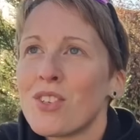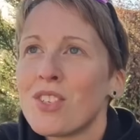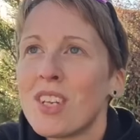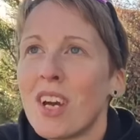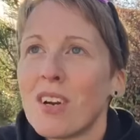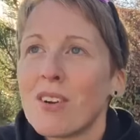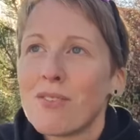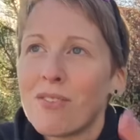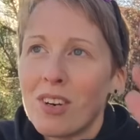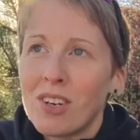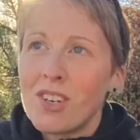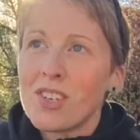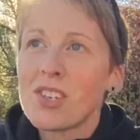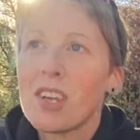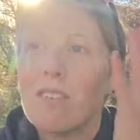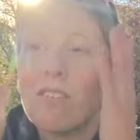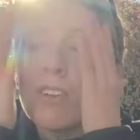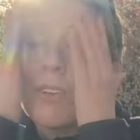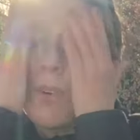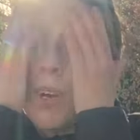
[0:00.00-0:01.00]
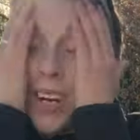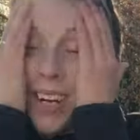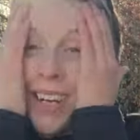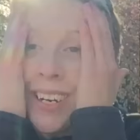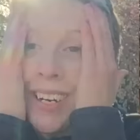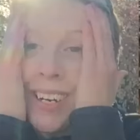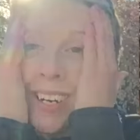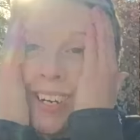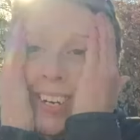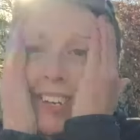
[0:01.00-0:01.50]
Dug furs
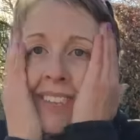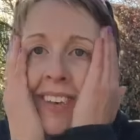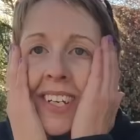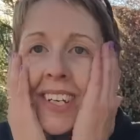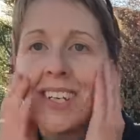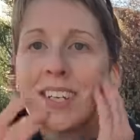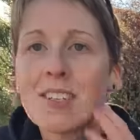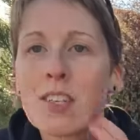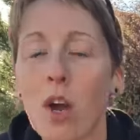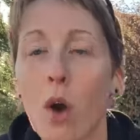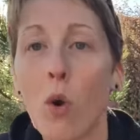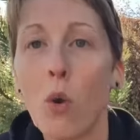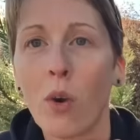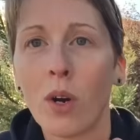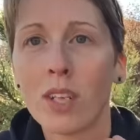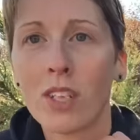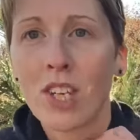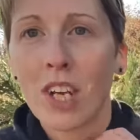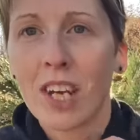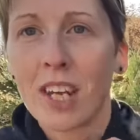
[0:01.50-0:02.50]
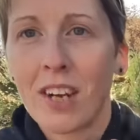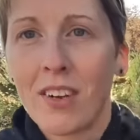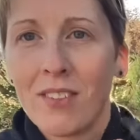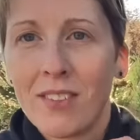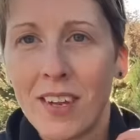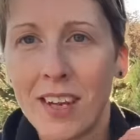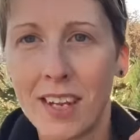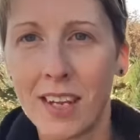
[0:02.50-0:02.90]
everywhere. Oh my goodness. Oh, check it out.